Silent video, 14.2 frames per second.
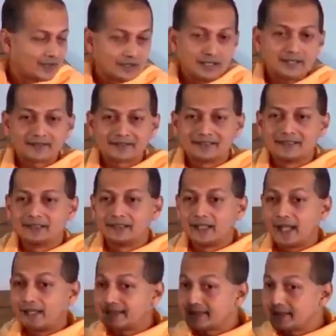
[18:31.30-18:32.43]
Yes,
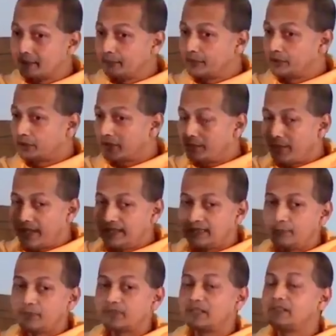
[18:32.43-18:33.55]
as a symbol to remind
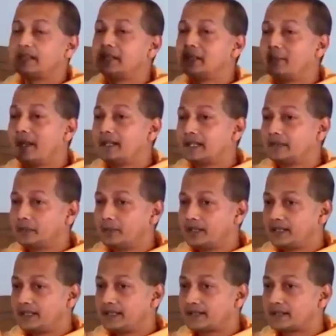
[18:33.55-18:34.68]
themselves and remind
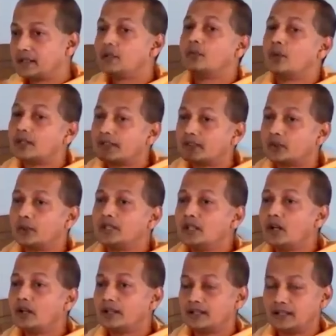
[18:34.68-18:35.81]
everybody else what is going
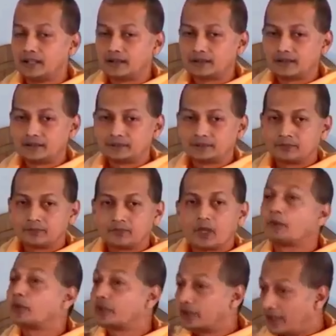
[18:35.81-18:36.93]
on here.
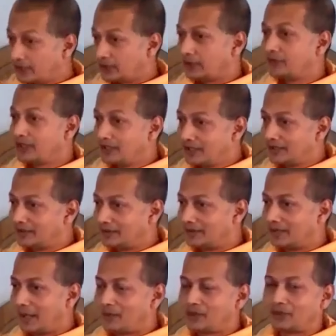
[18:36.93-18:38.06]
Of course, rest of the year,
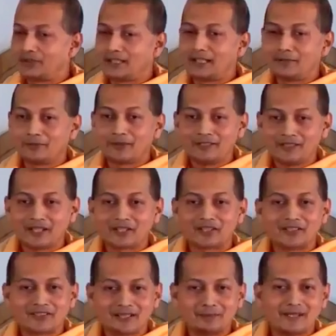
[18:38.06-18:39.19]
I'm sure they give
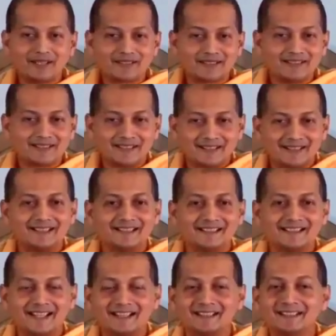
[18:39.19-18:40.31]
injections and medicines and things like
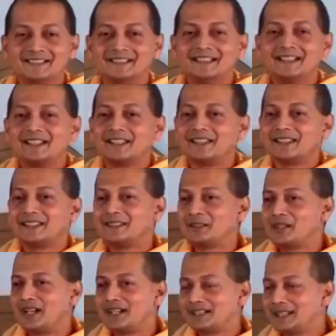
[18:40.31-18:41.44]
that. You
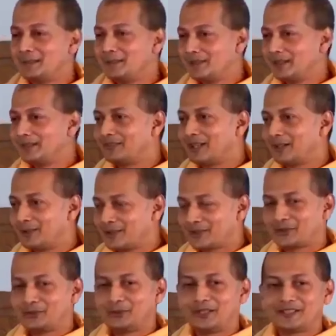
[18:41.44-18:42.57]
can't keep giving flowers
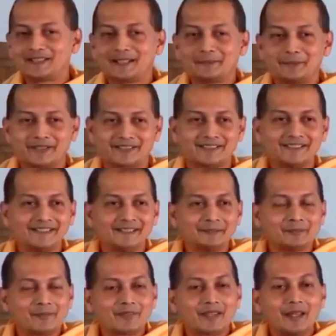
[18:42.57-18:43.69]
to a sick person.
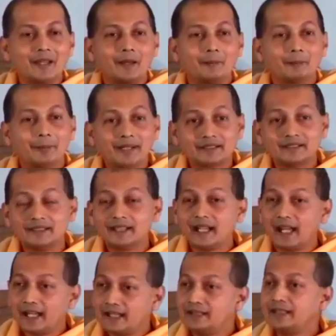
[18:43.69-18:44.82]
But the
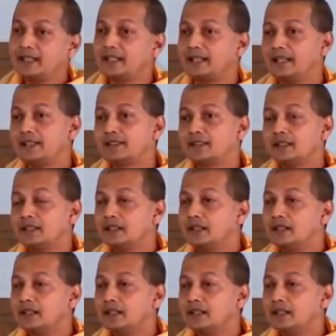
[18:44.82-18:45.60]
idea is